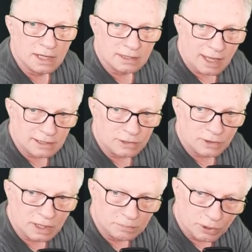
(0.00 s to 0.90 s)
that you
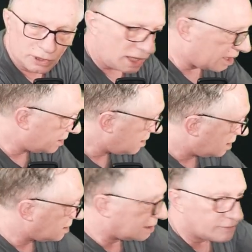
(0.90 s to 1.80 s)
can put on
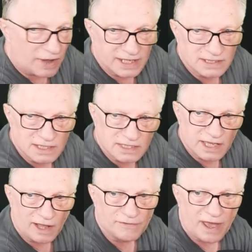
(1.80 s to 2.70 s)
the device
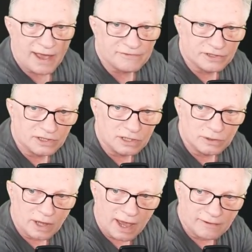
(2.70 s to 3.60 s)
itself after
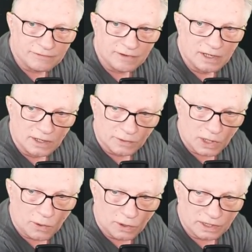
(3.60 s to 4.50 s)
you have
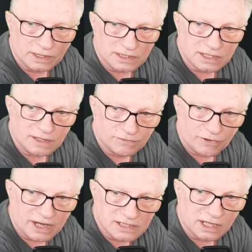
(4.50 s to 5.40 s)
recorded the seed
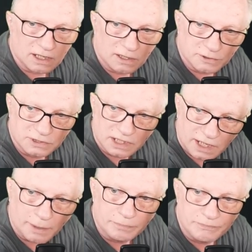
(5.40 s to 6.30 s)
phrase and closed
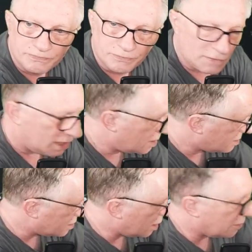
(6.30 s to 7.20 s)
it up.
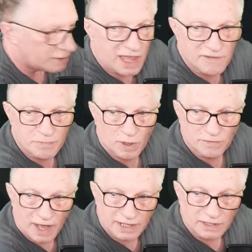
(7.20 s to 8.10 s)
So they've
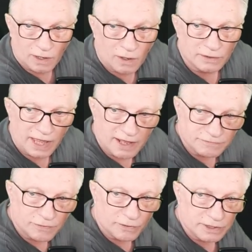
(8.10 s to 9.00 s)
provided all that
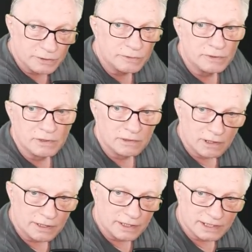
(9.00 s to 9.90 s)
for you
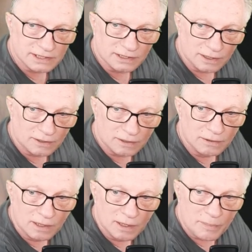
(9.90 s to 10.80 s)
in this little
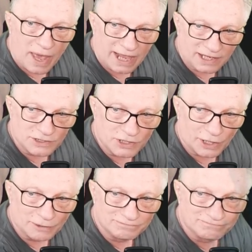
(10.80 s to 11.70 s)
package
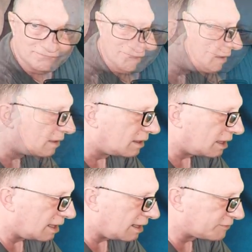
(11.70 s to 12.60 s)
here.
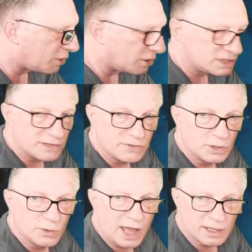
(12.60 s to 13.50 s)
Uh, of course, if
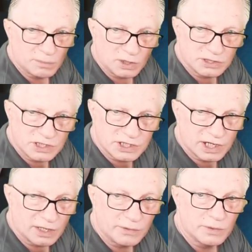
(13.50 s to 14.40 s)
you had a
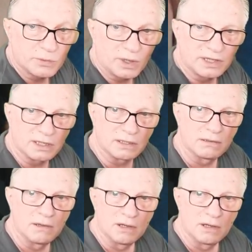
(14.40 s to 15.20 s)
multi-share, you would want the,